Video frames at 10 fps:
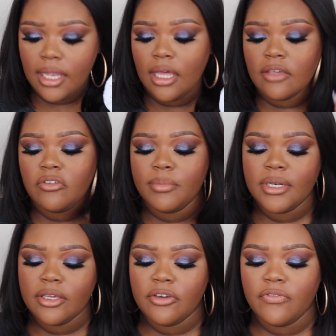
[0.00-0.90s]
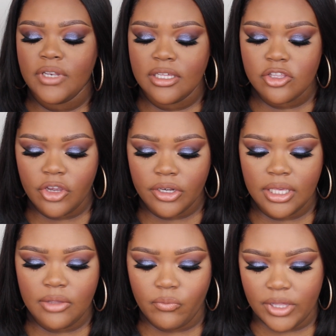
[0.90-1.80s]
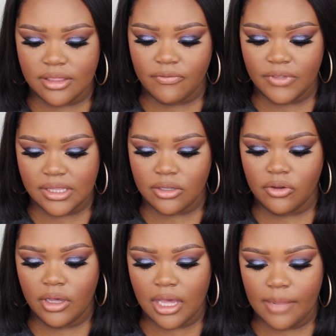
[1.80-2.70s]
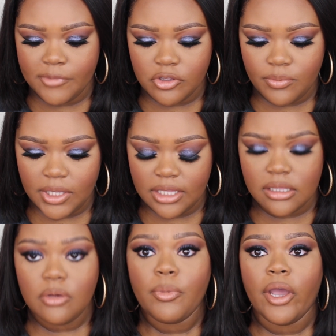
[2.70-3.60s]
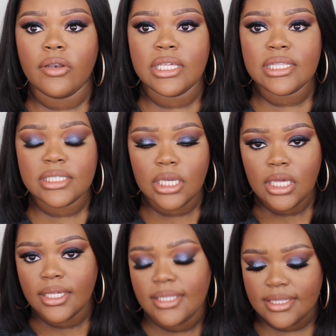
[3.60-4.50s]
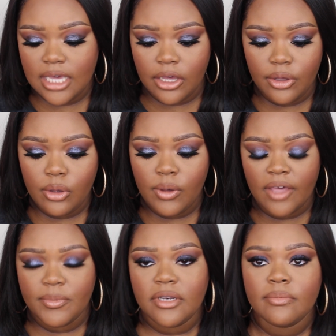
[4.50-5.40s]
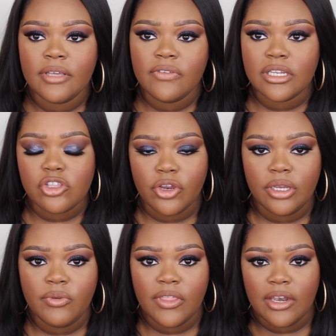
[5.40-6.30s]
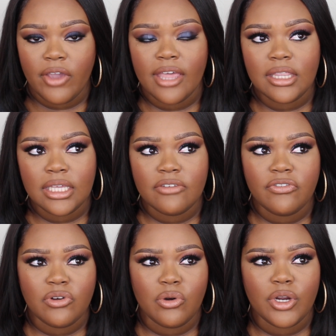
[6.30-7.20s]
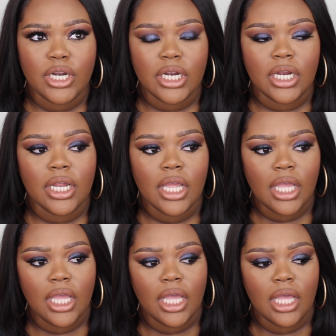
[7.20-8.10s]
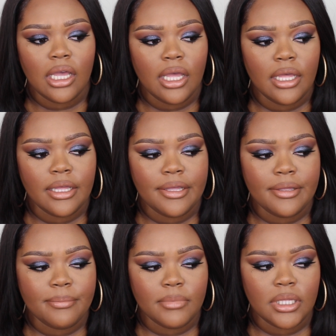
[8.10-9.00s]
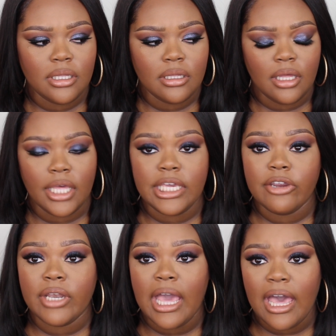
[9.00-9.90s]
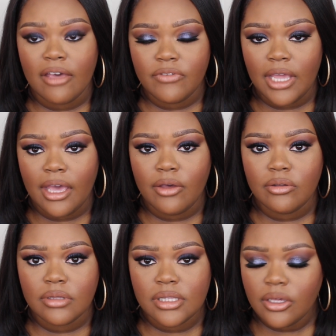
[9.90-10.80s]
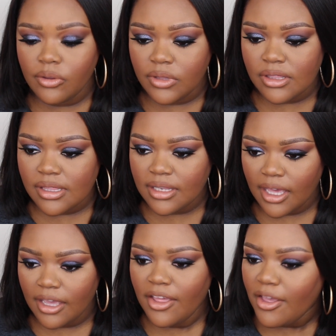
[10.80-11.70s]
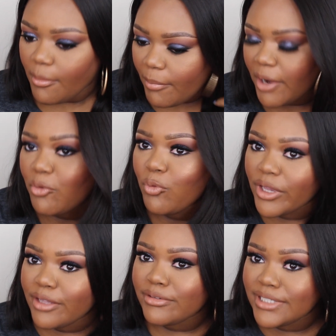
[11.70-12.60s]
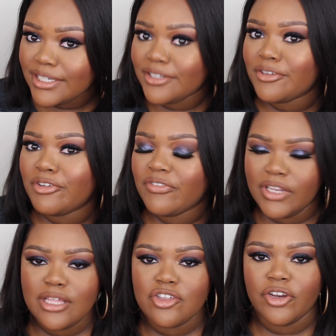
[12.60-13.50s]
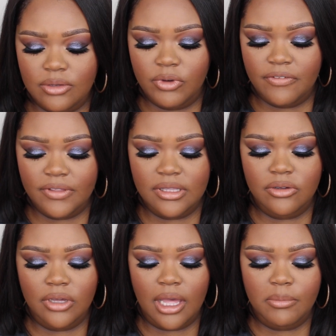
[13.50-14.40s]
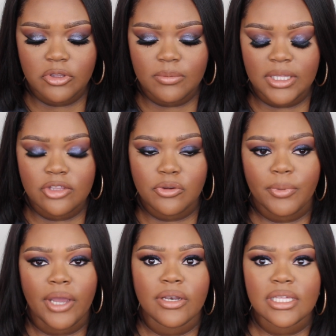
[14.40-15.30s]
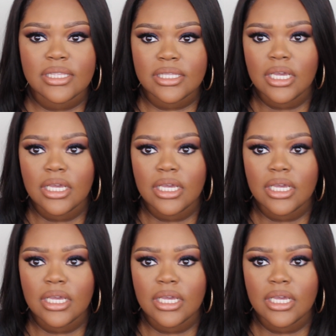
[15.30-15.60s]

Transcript: How long have you been on your fitness journey and what physical accomplishment is your proudest? So I've been on my fitness journey with Inner Athlete for um, a year and a half now so this is like my real deal fitness journey what physical accomplishment is your proudest